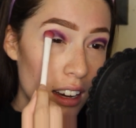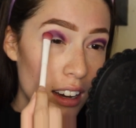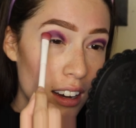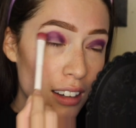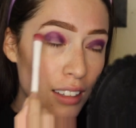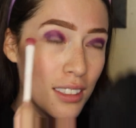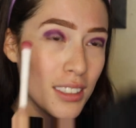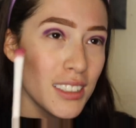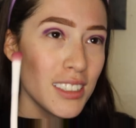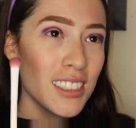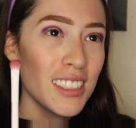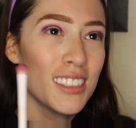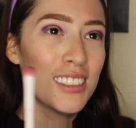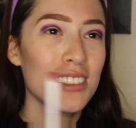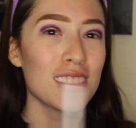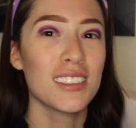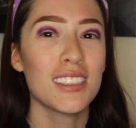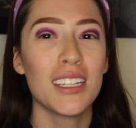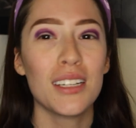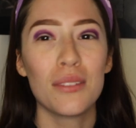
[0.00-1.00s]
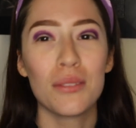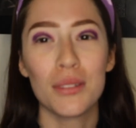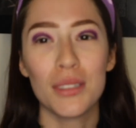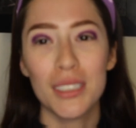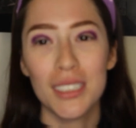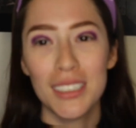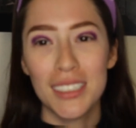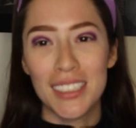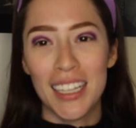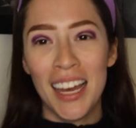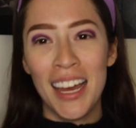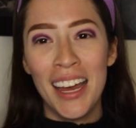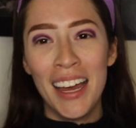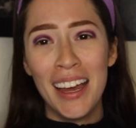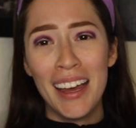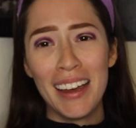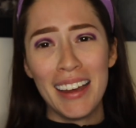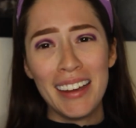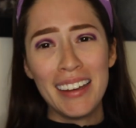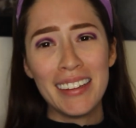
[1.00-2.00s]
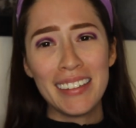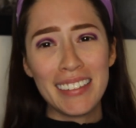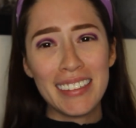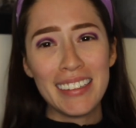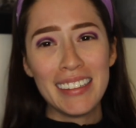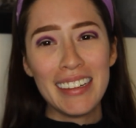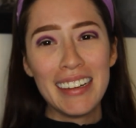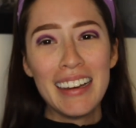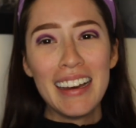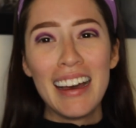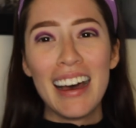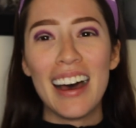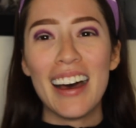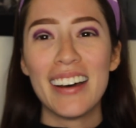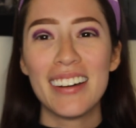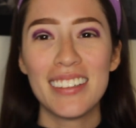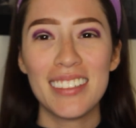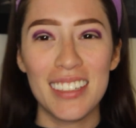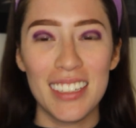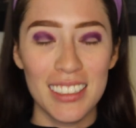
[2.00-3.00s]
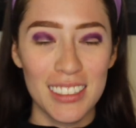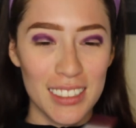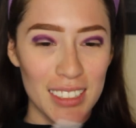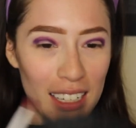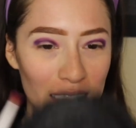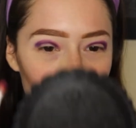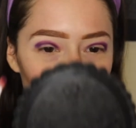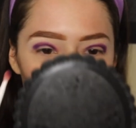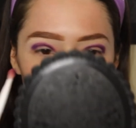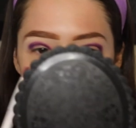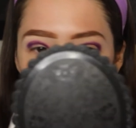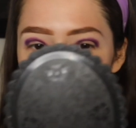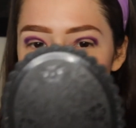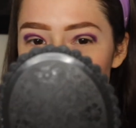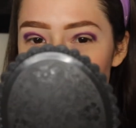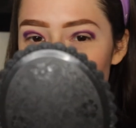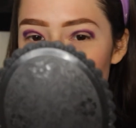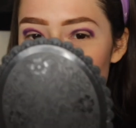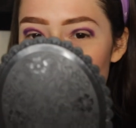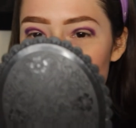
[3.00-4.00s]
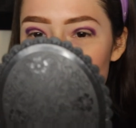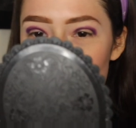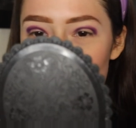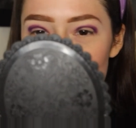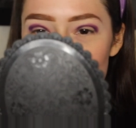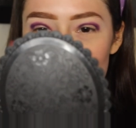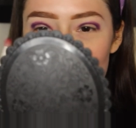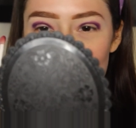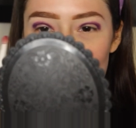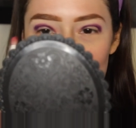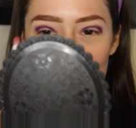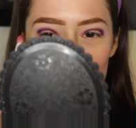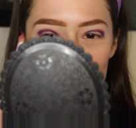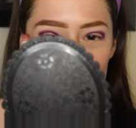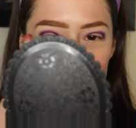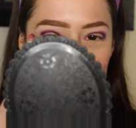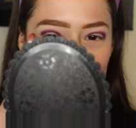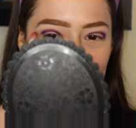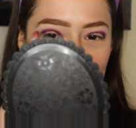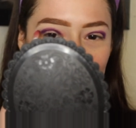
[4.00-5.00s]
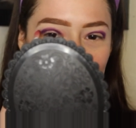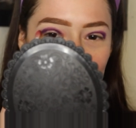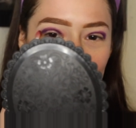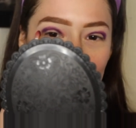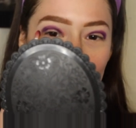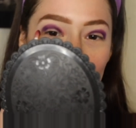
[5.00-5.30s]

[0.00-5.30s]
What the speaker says: honestly it's just like really sad. I don't know, it's just like, okay, shut up Cynthia, don't